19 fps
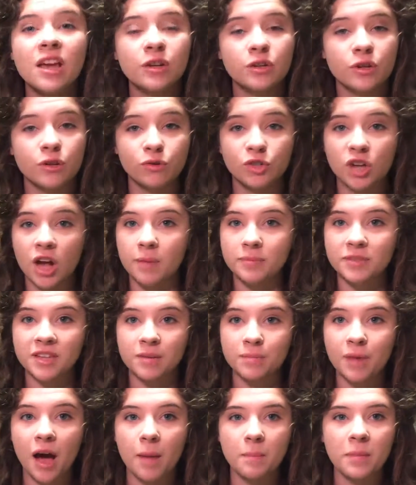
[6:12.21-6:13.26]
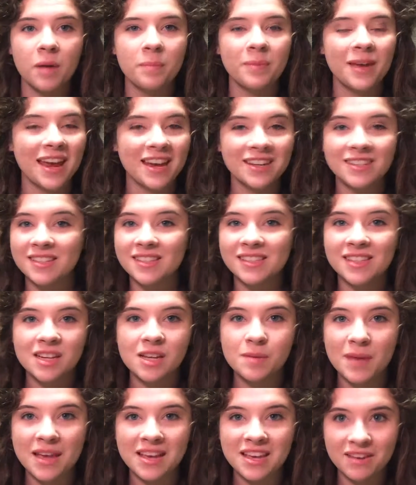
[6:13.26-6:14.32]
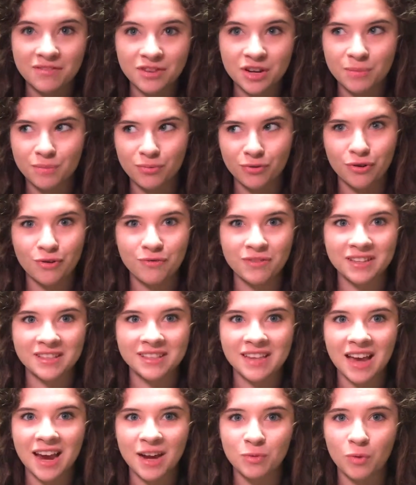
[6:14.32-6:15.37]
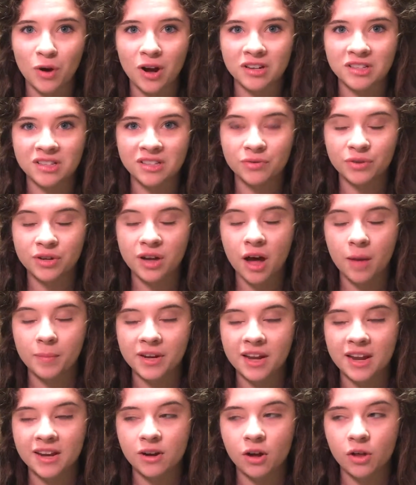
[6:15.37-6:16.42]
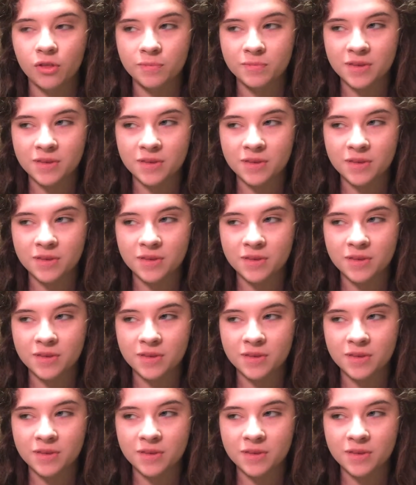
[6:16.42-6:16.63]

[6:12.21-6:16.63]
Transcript: new jobs can pop up, and a city may even improve its sidewalks to accommodate all the